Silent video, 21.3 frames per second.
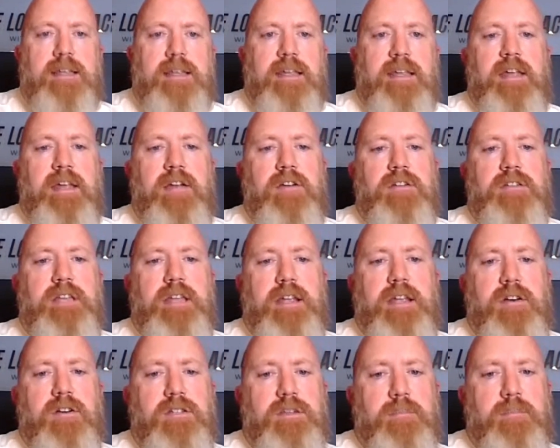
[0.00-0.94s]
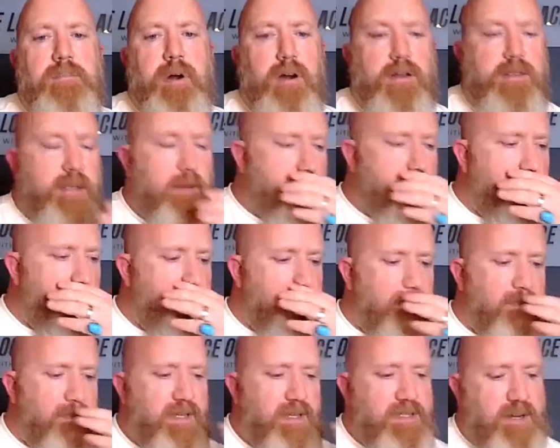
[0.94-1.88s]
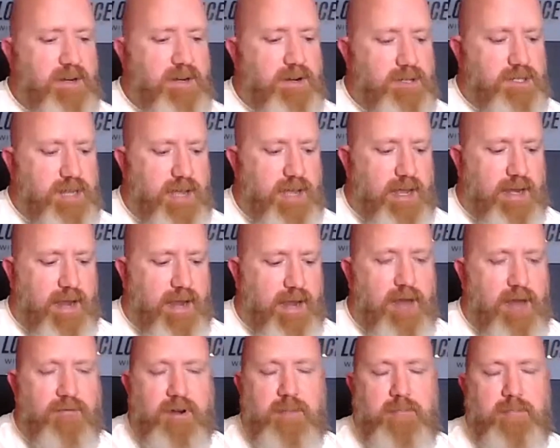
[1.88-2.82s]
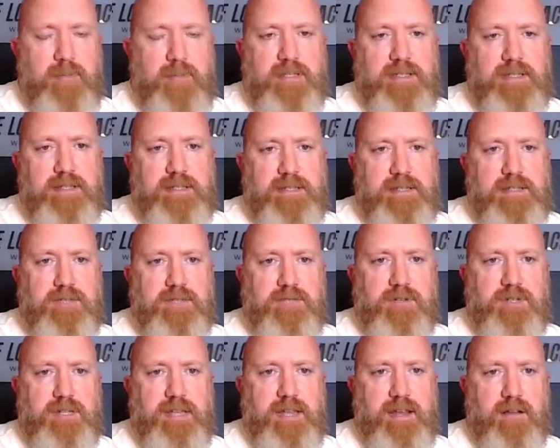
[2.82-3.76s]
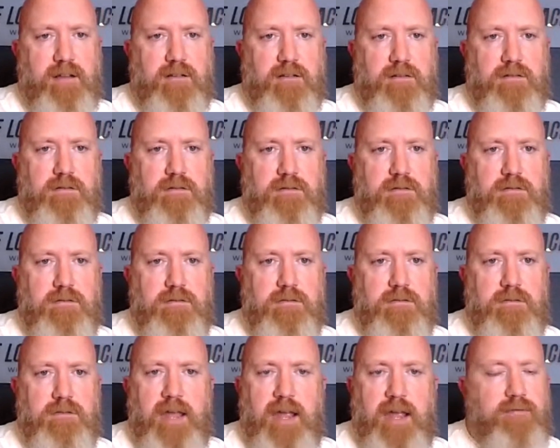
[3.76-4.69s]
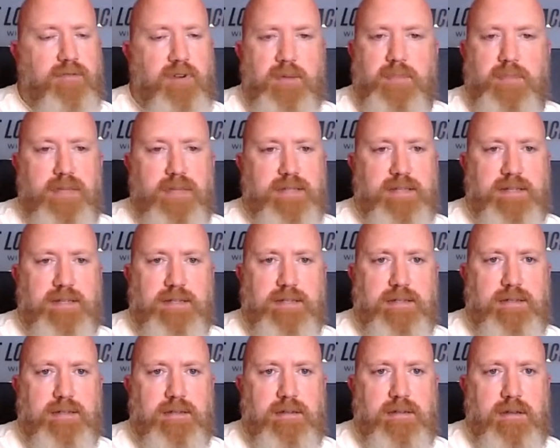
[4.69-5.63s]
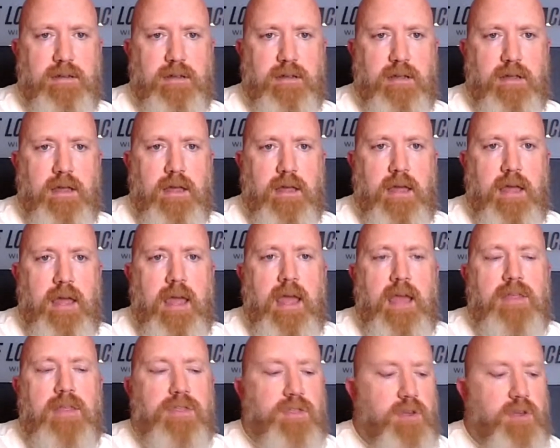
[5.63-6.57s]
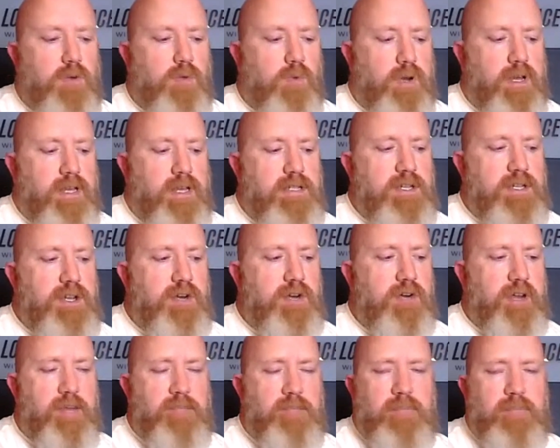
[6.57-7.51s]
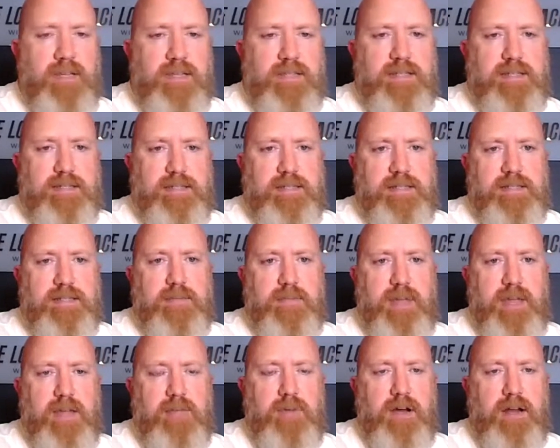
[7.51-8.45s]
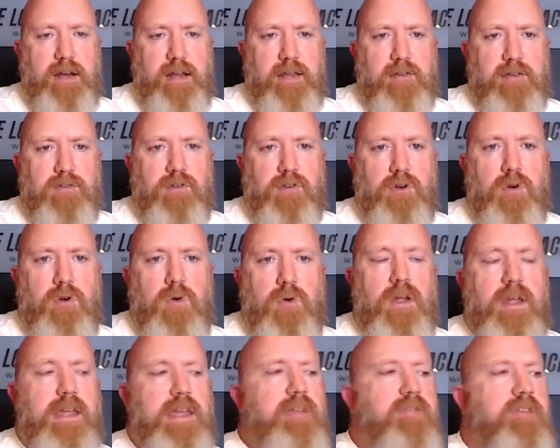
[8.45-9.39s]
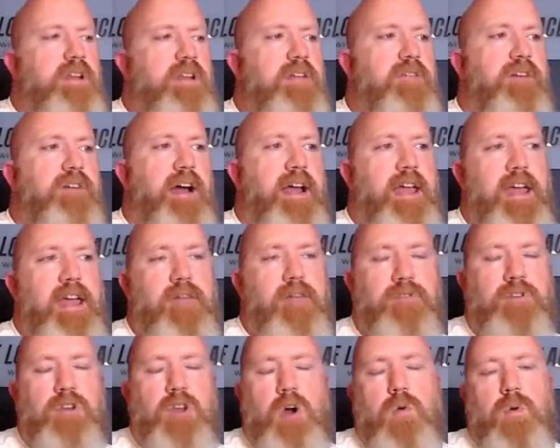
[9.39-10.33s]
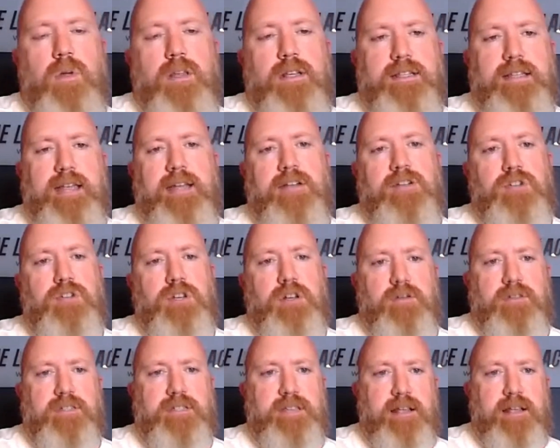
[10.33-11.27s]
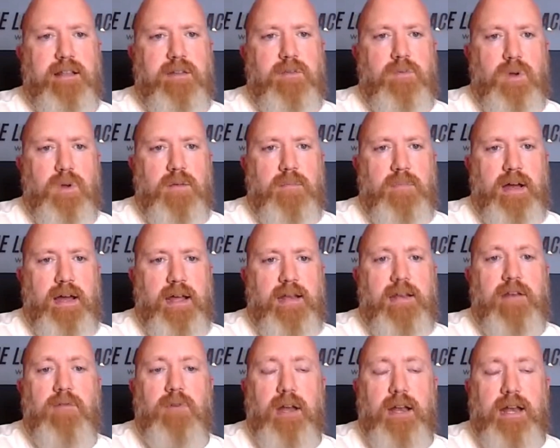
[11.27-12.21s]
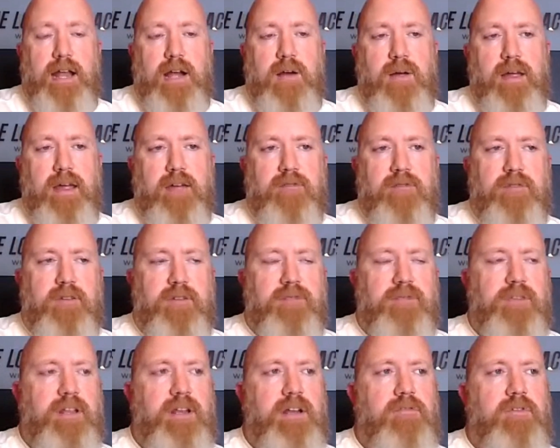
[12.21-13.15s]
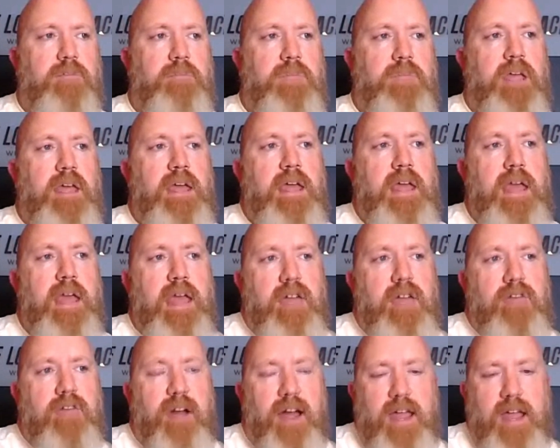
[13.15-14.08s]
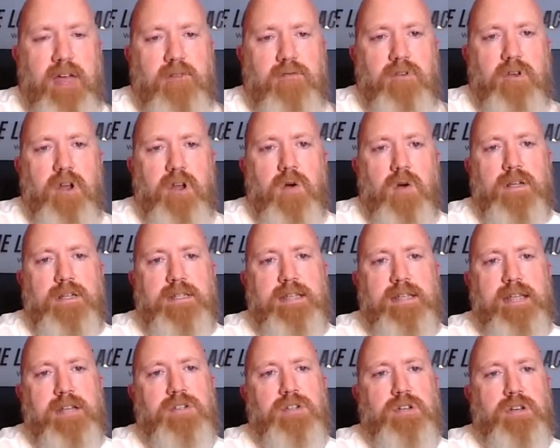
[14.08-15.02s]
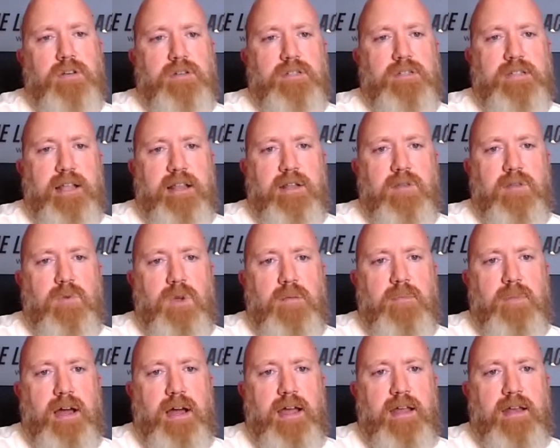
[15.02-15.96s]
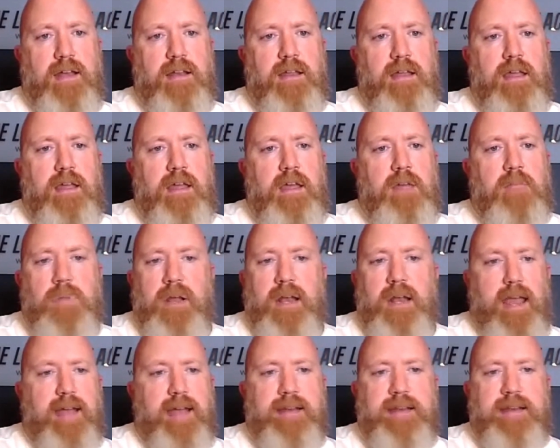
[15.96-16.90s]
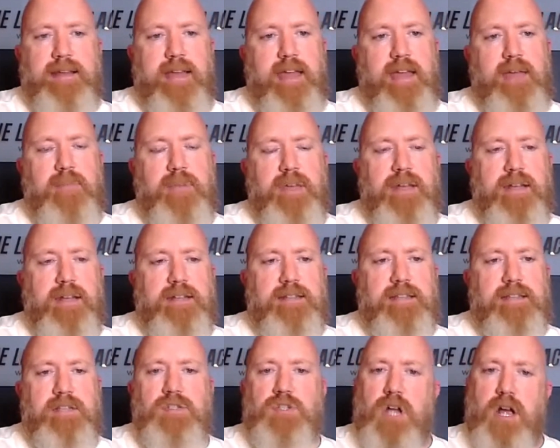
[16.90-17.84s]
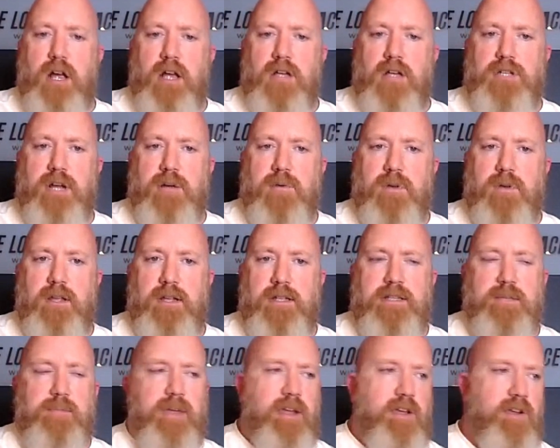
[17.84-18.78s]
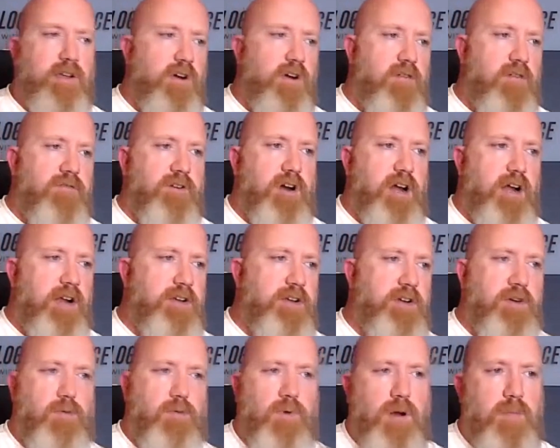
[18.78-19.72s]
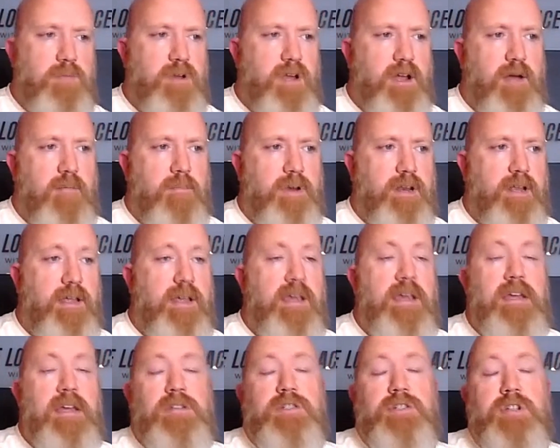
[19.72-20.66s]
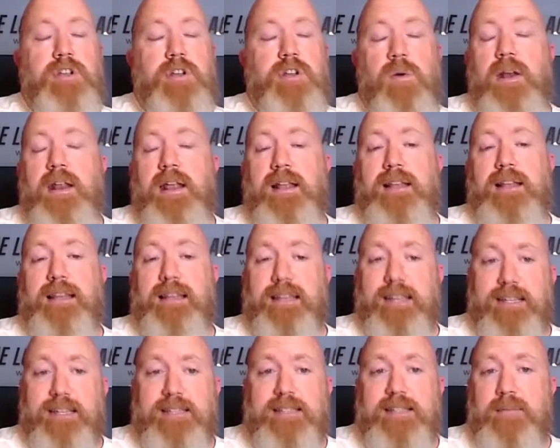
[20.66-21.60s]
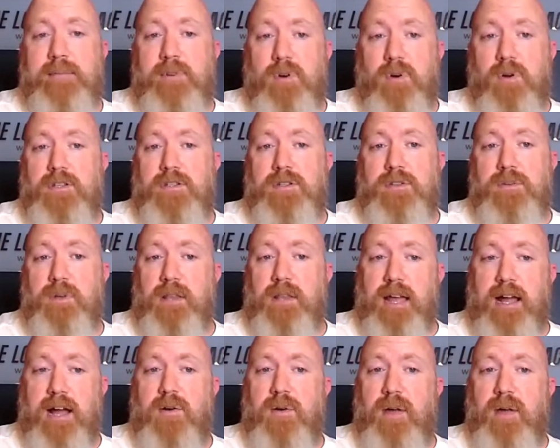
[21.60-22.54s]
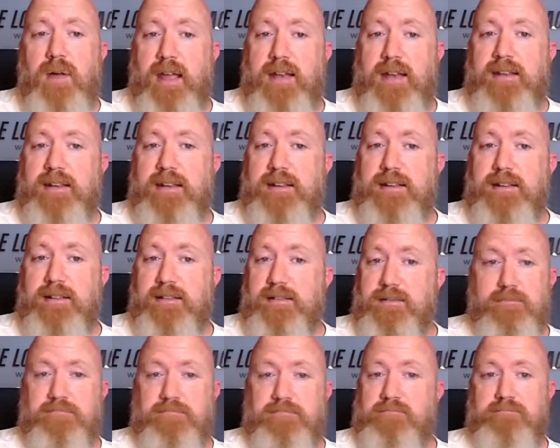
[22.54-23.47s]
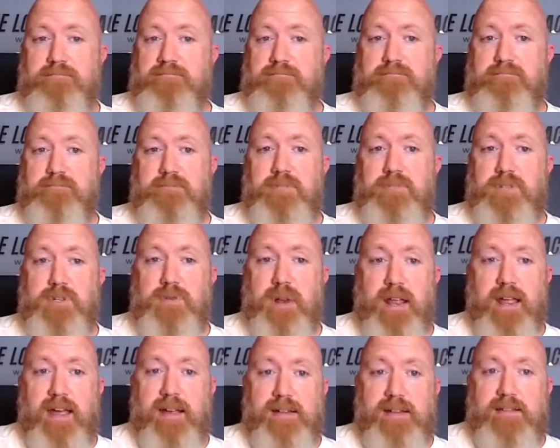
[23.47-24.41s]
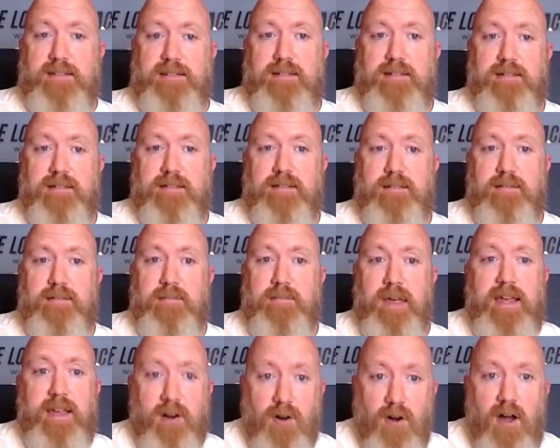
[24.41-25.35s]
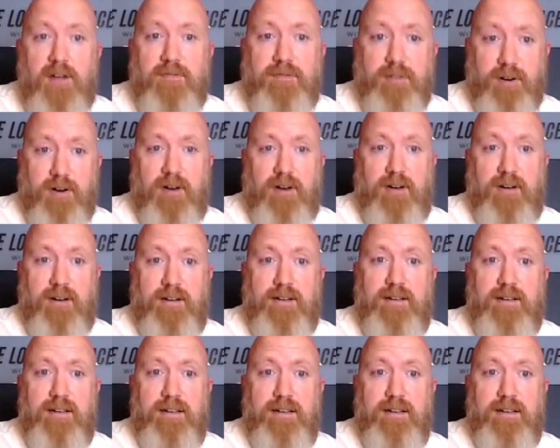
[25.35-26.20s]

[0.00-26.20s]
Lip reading: See, here's the part that people misunderstand. Every business is for sale. Every business. The reason you're in business is to make money. So even if I have no intention of selling one of mine, and right now I have 15 of them, if I have no intention of selling one of mine, but Andy came in and said, Josh, I would like to make an offer on your rum company. Do you know what at least I'm going to allow Andy to do next? Make an offer.